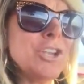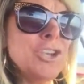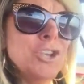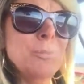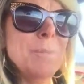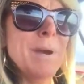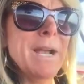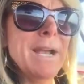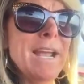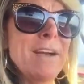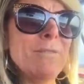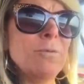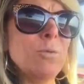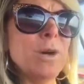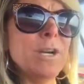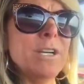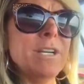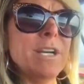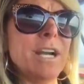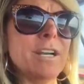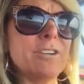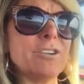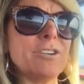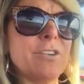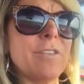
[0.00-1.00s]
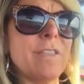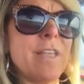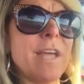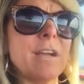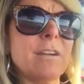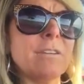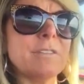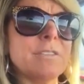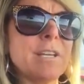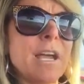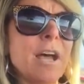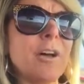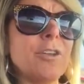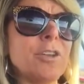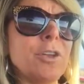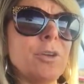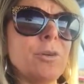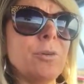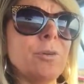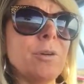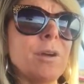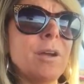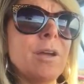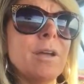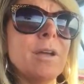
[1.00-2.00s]
you might have one doctor that'll tell
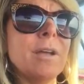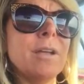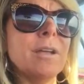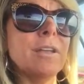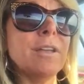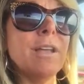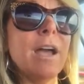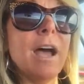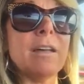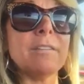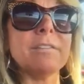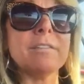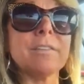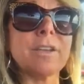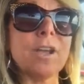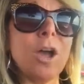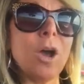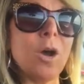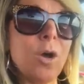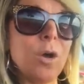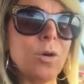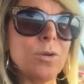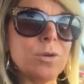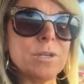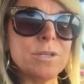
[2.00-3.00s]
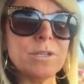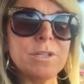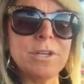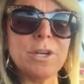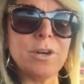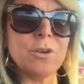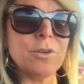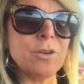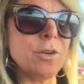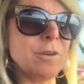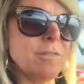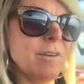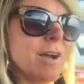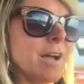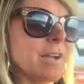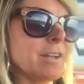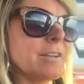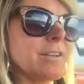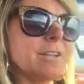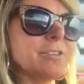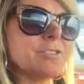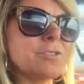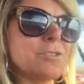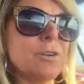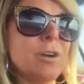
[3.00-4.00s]
you, yes, go, you know, you have high
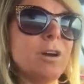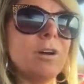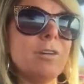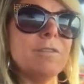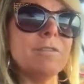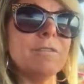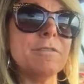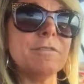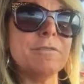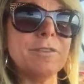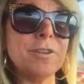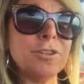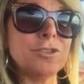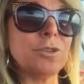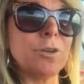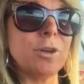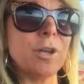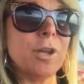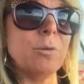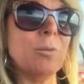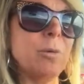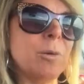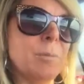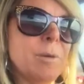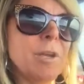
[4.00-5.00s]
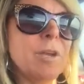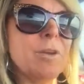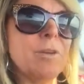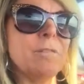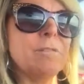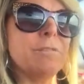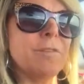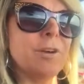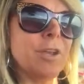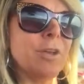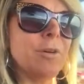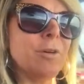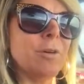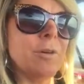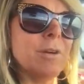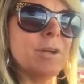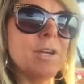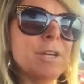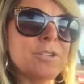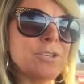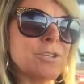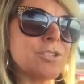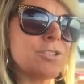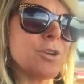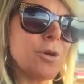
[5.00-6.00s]
cholesterol, fish oil would be good for you.
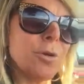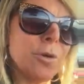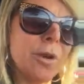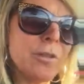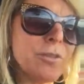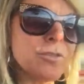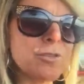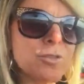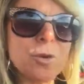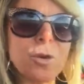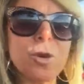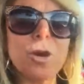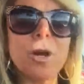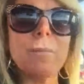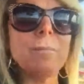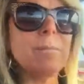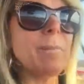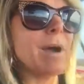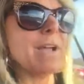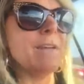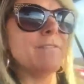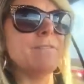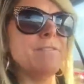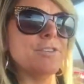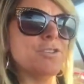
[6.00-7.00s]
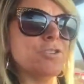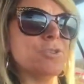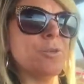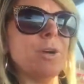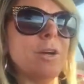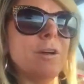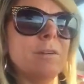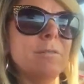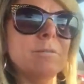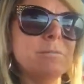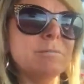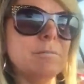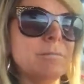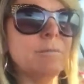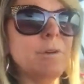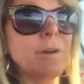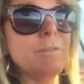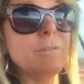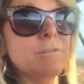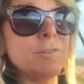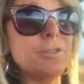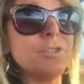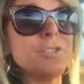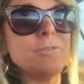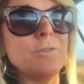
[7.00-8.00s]
Just go to the store and buy a fish oil. Well,
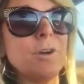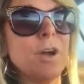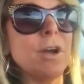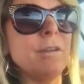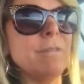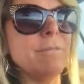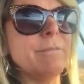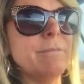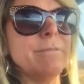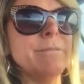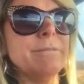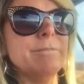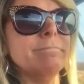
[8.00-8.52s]
first of all,